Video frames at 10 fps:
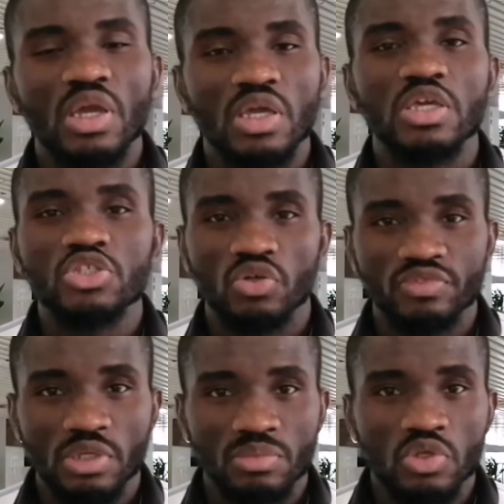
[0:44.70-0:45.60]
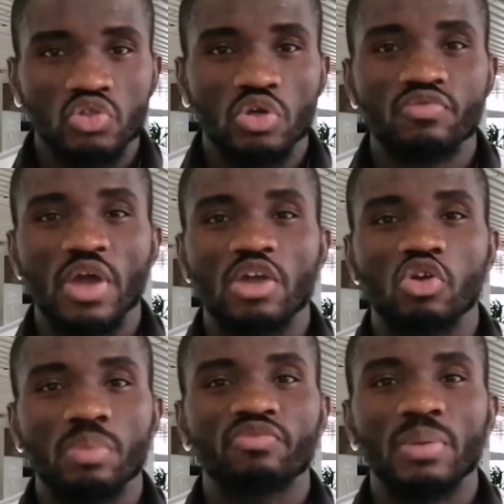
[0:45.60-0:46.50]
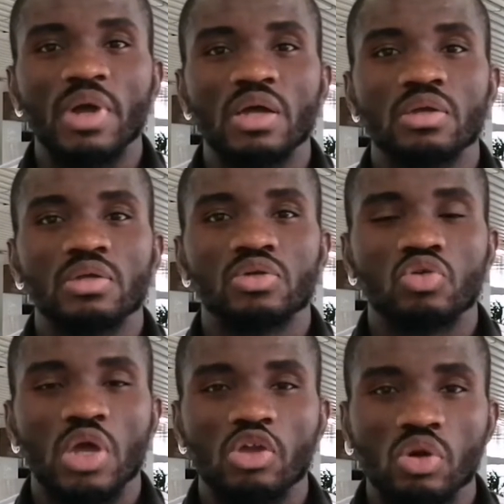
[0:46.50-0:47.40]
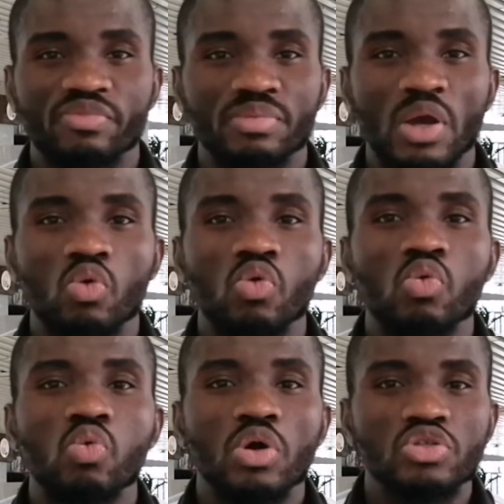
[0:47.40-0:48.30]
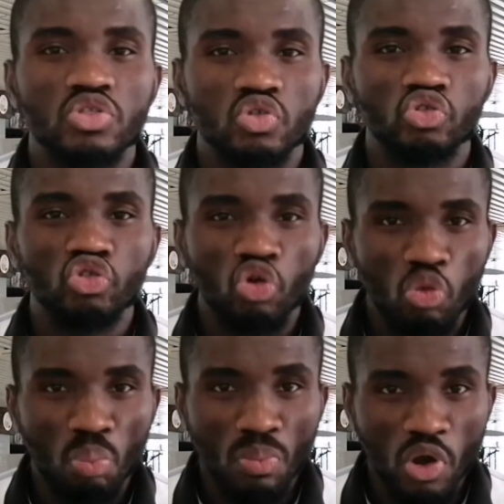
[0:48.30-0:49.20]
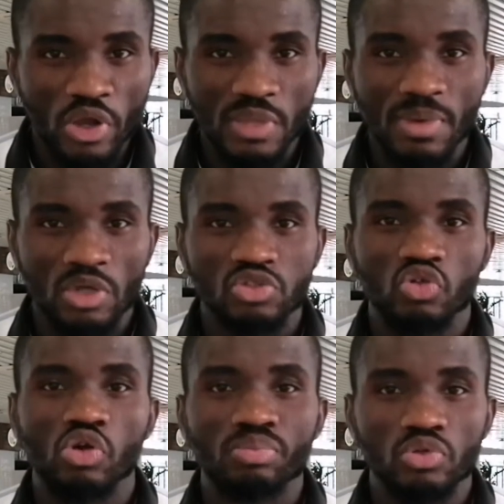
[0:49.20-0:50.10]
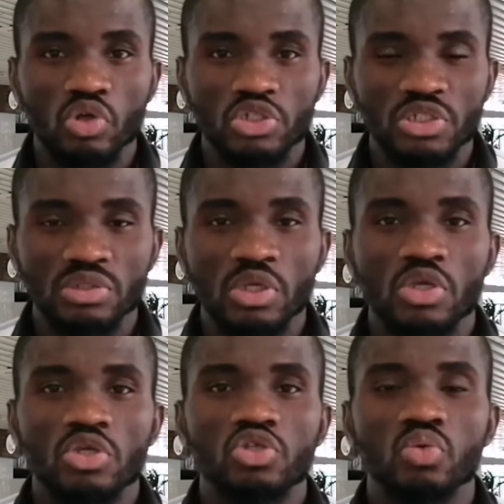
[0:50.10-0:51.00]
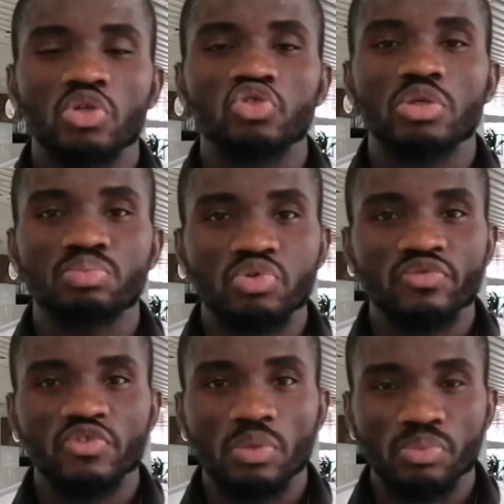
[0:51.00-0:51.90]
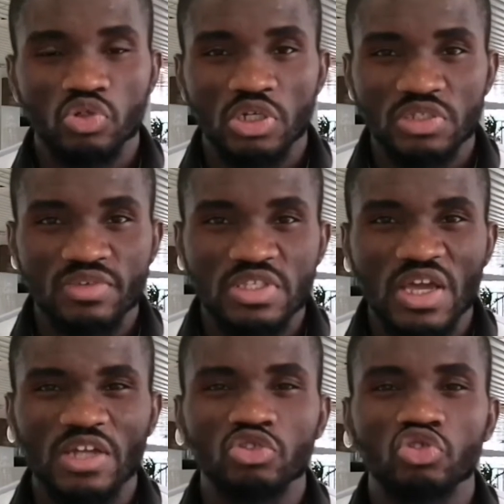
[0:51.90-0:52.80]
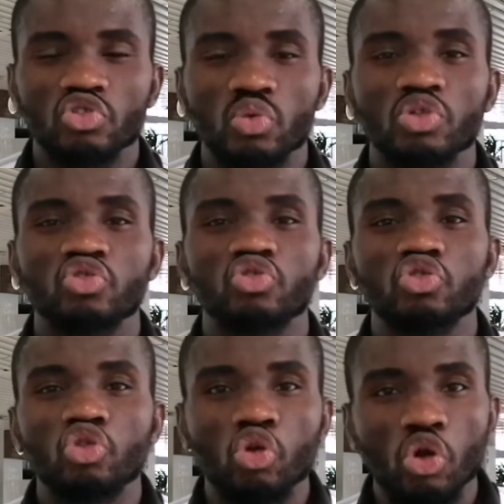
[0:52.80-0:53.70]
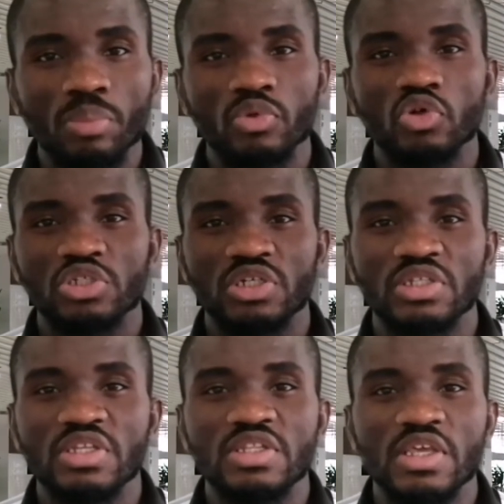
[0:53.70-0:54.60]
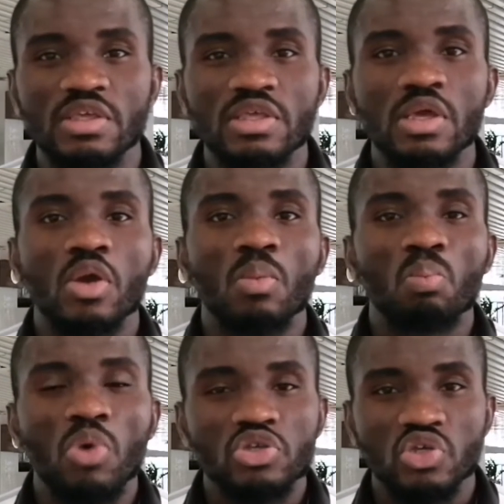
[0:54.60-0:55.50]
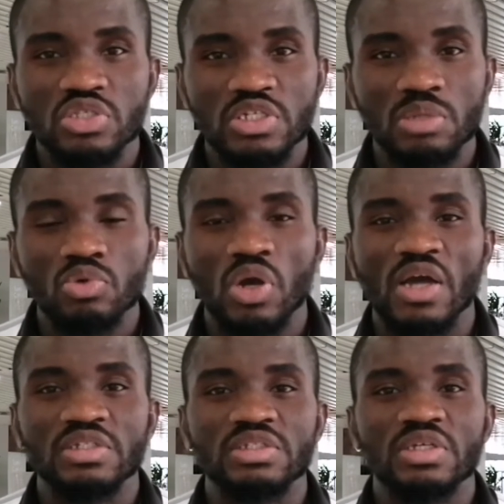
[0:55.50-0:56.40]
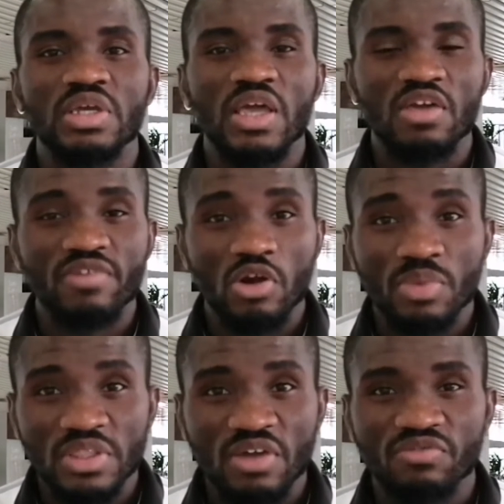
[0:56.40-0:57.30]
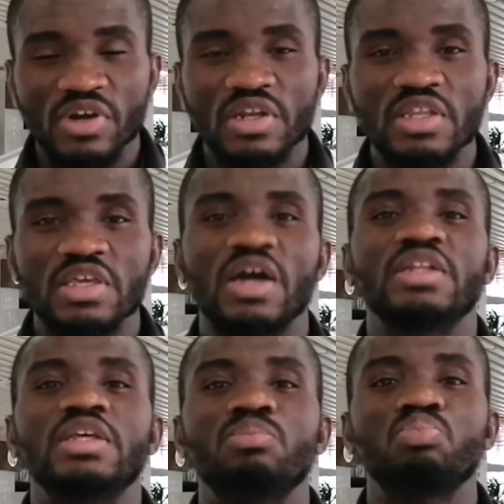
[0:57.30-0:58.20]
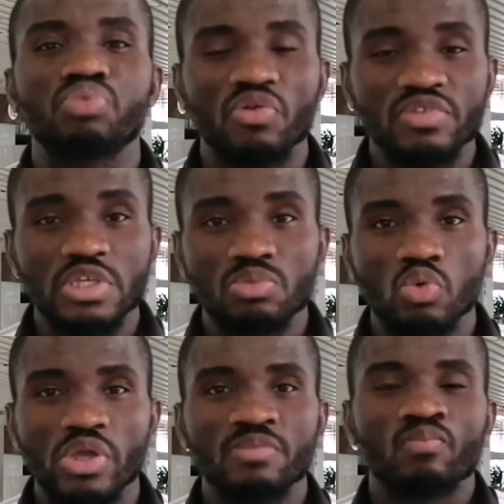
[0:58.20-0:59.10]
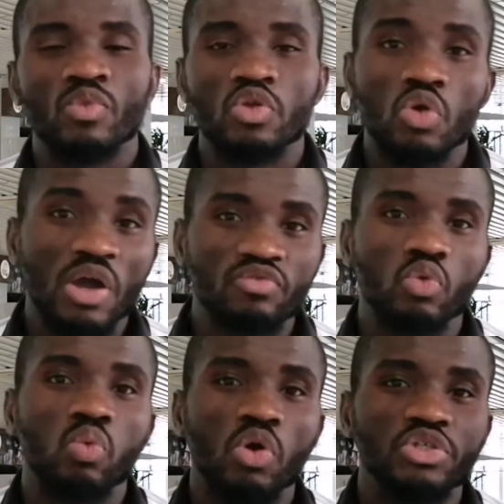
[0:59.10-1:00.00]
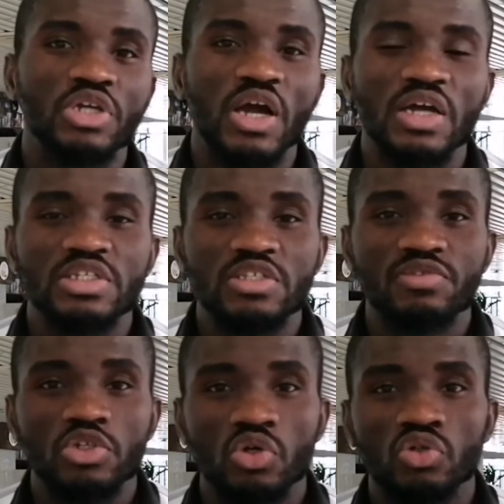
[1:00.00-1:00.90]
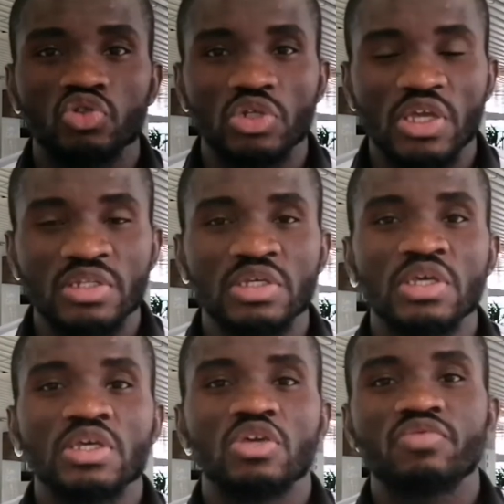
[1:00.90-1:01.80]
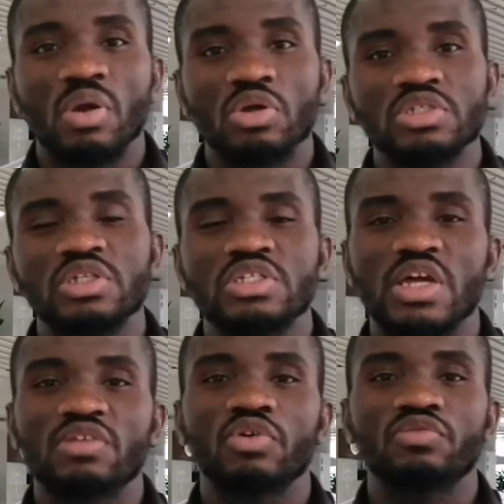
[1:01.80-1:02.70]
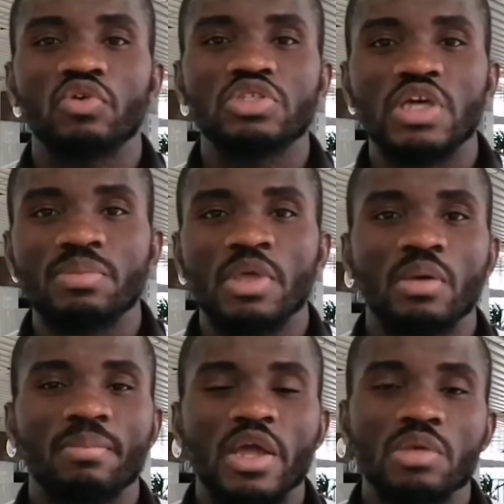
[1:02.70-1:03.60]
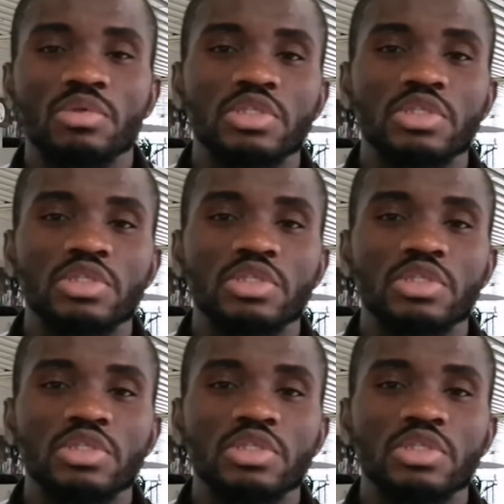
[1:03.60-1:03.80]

each of them. So if you are a crop farmer, who wants to know more about crop production, you want to improve your productivity and you want to do crop production in a more sustainable and environmental friendly and in a profitable way, you have to watch this video to the end. If you are watching this channel for the first time, my name is